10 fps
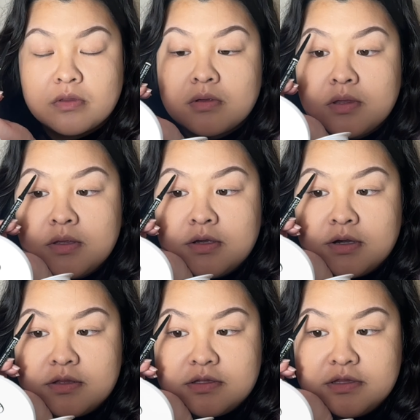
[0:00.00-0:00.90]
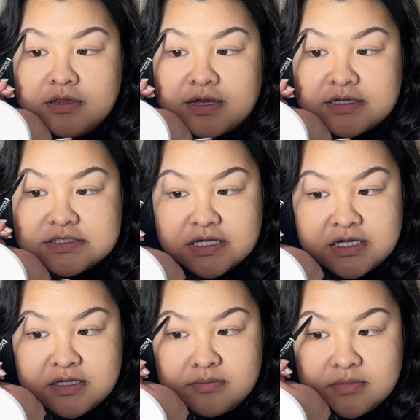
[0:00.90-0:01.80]
I think the last
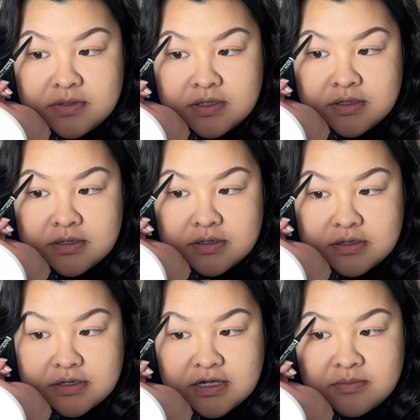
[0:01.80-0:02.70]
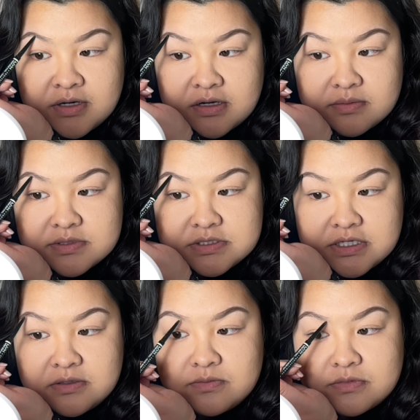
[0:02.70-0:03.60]
time I got my eyebrows
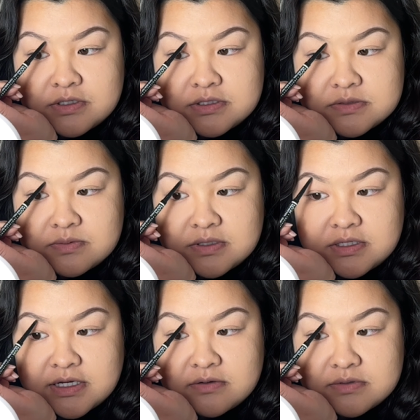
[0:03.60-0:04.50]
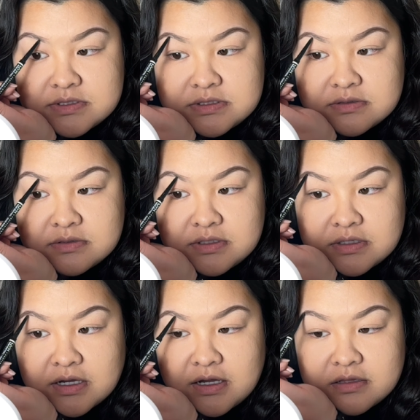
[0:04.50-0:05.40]
done was when I was still in
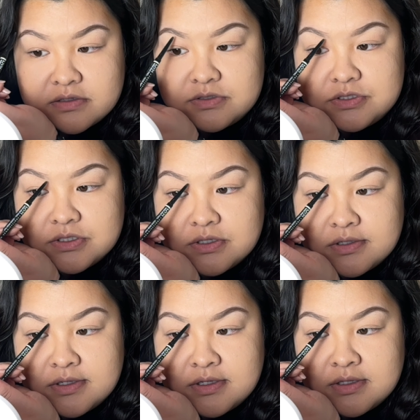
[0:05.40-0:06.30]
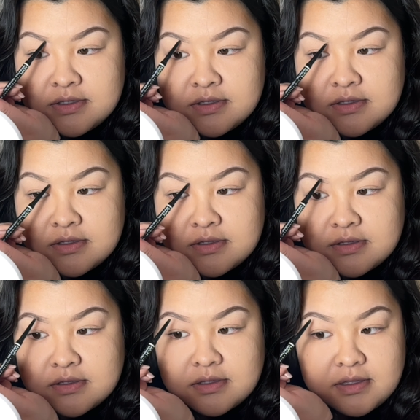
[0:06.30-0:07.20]
college,
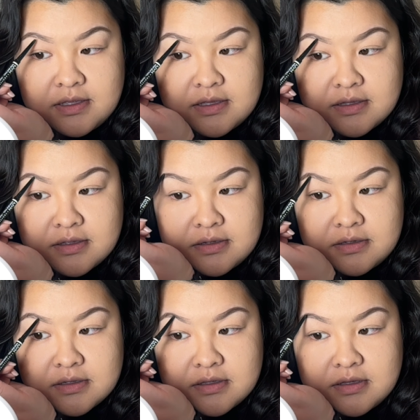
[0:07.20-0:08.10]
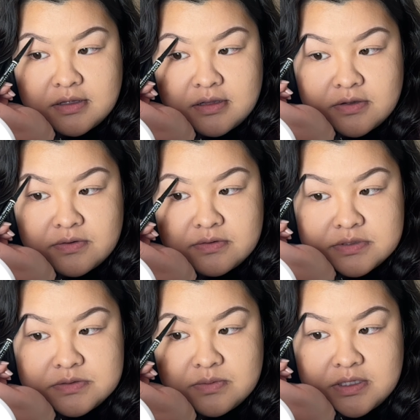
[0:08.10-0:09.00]
and It
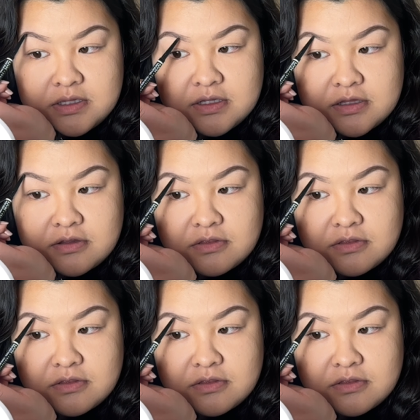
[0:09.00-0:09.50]
was when like the